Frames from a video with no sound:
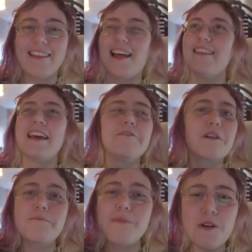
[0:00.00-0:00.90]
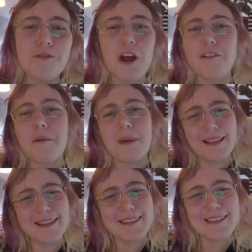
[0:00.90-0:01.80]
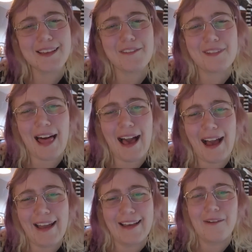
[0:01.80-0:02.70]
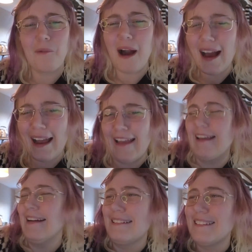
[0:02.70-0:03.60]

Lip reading: Like, they removed her ability to fly. Why?